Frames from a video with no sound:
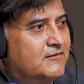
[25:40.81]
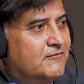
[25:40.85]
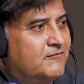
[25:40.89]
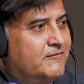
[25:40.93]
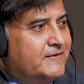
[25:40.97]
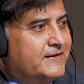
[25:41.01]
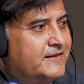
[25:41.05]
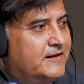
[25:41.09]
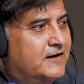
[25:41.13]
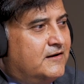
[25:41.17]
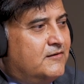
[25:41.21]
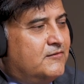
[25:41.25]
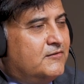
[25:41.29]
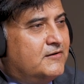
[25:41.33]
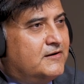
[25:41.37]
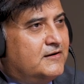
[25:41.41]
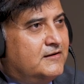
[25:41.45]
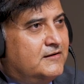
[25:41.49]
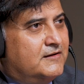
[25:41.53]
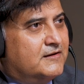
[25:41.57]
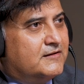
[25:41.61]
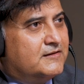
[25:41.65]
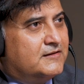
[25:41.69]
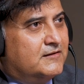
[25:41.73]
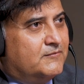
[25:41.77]

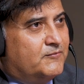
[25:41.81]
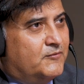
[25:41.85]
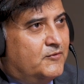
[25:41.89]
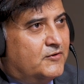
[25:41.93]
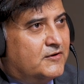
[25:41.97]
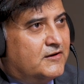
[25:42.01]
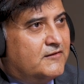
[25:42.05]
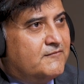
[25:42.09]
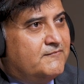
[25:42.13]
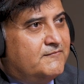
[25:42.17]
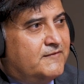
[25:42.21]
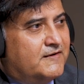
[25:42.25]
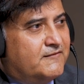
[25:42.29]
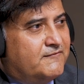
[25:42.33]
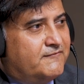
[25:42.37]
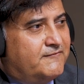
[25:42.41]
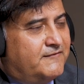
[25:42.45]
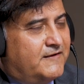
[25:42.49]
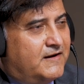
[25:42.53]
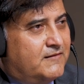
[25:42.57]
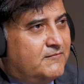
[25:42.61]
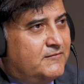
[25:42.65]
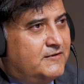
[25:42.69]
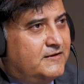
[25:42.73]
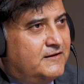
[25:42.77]
without the support of my
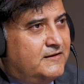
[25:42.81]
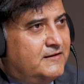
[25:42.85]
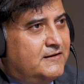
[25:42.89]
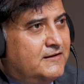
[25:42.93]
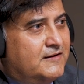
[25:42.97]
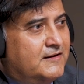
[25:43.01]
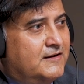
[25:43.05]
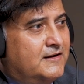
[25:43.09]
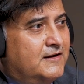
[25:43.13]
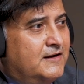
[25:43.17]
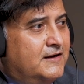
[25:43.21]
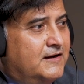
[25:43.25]
family.